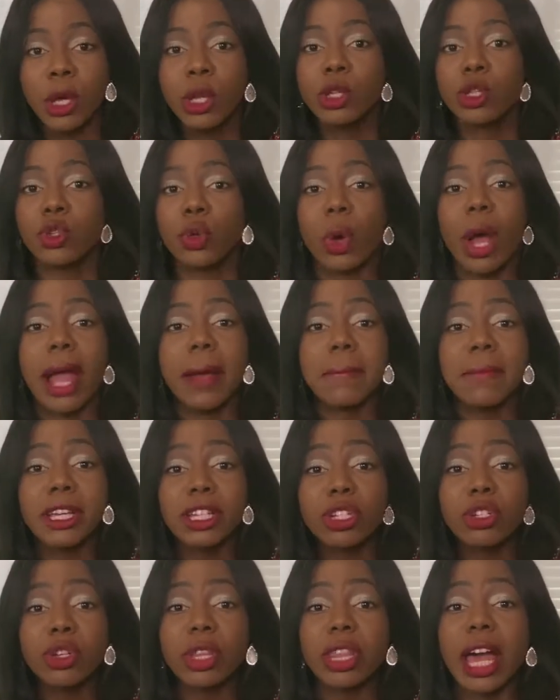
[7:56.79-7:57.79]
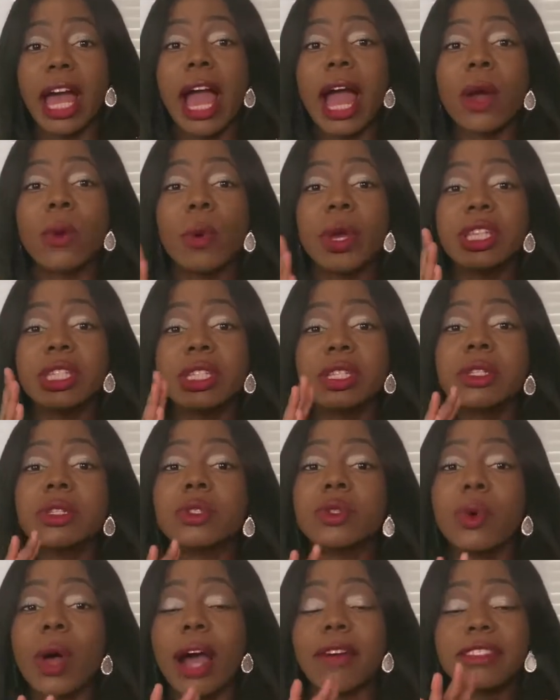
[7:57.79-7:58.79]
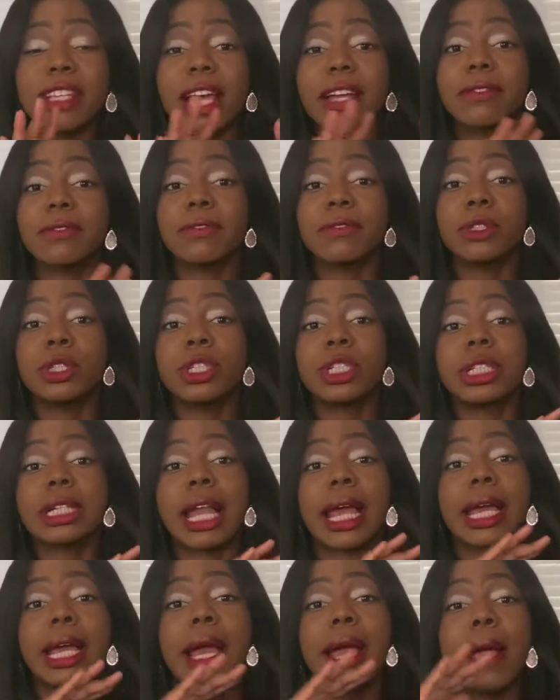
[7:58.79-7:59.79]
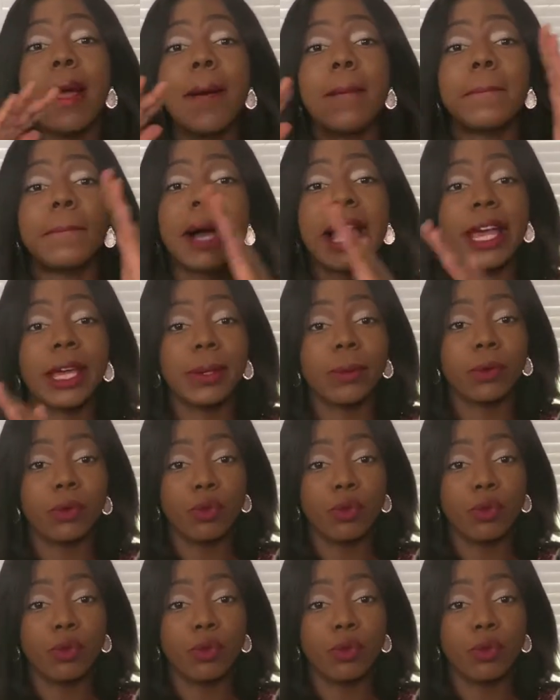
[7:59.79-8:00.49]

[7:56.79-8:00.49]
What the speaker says: So I made sure that I went into, after I finished like my